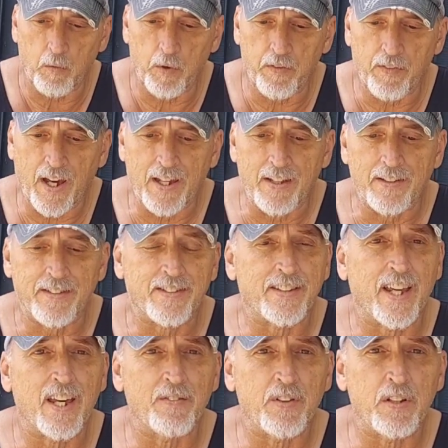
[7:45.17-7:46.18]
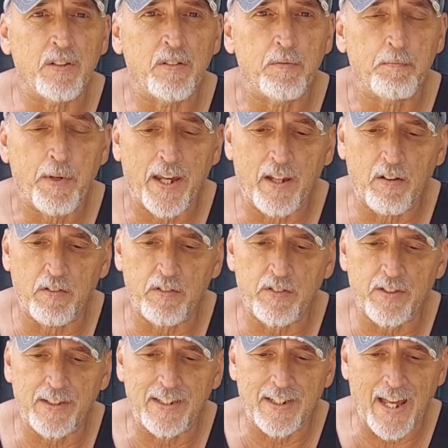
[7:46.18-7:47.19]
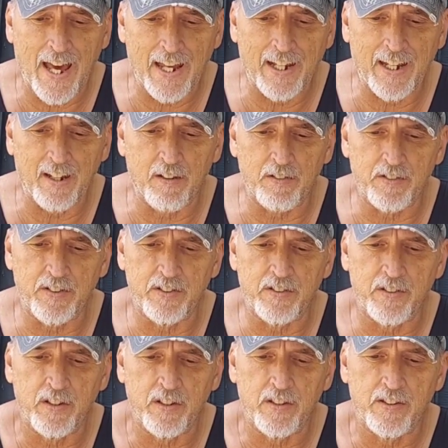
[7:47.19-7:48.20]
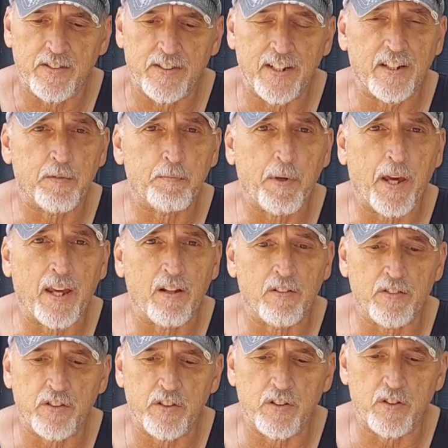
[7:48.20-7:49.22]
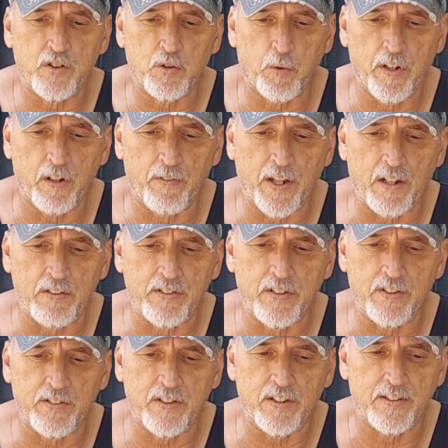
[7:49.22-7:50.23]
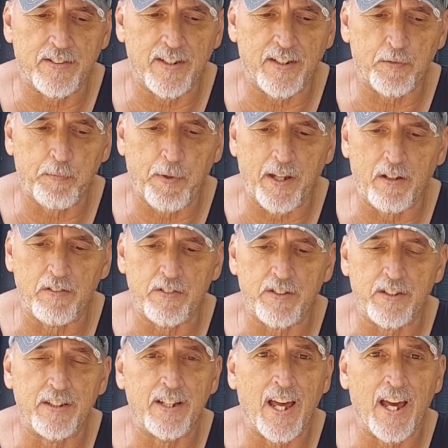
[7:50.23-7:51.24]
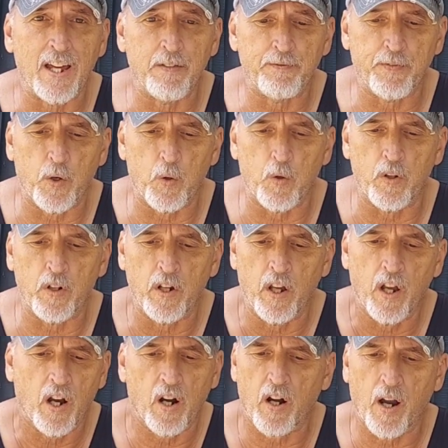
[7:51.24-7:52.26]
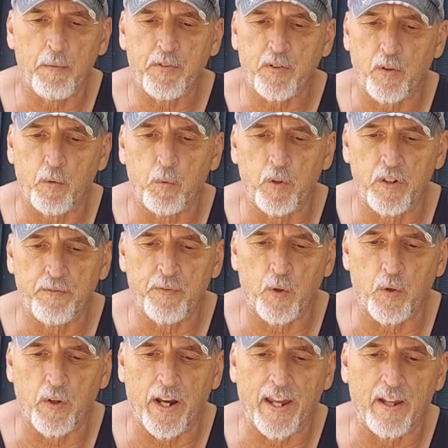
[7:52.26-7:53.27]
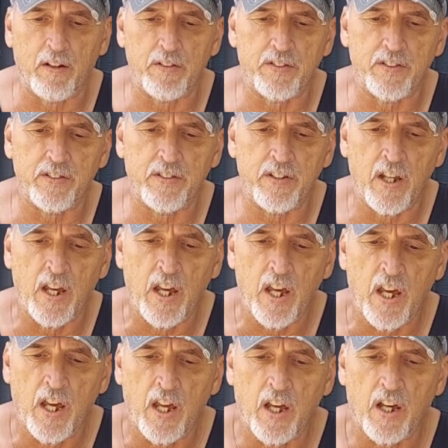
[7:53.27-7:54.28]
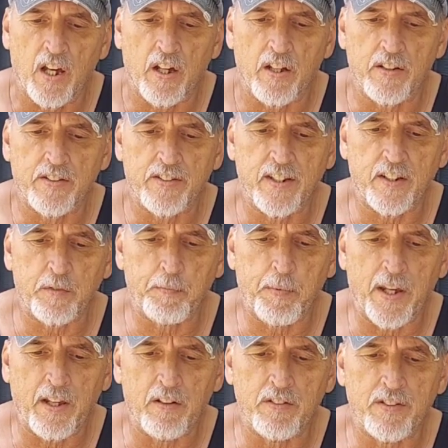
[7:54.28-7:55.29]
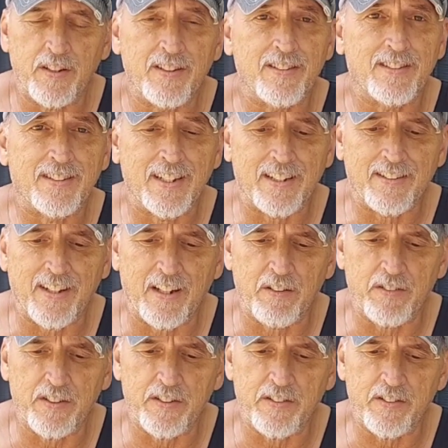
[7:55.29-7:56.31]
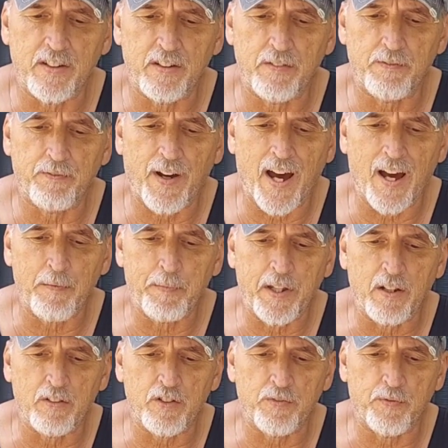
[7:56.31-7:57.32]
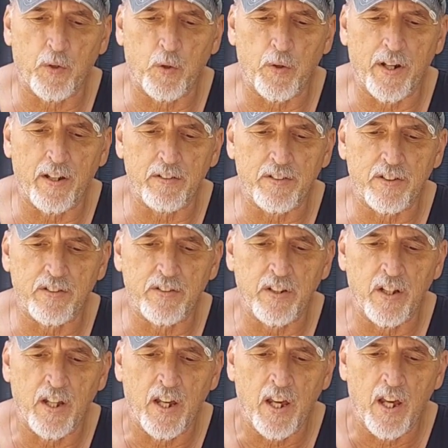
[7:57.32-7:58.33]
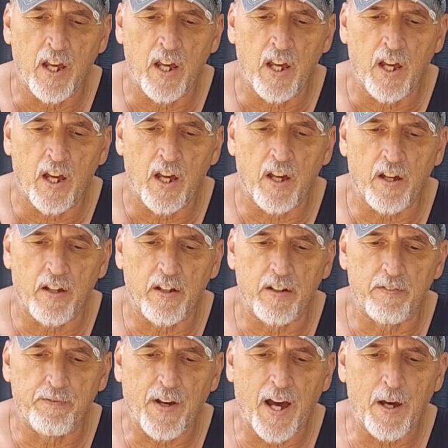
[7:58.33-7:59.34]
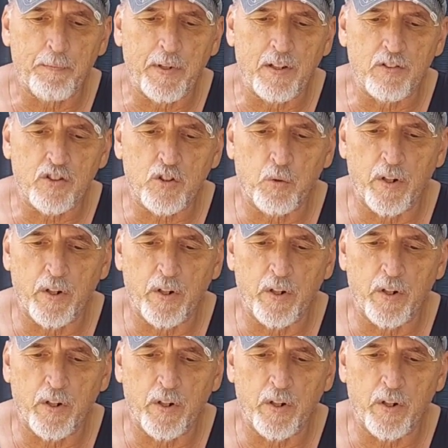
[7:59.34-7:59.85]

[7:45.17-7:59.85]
we've got 7 pounds 9 ounces, 6 pounds 12 ounces, 6 pounds 1 4 ounces, 6 pounds 6 ounces, 5 pounds 4 ounces, 5 pounds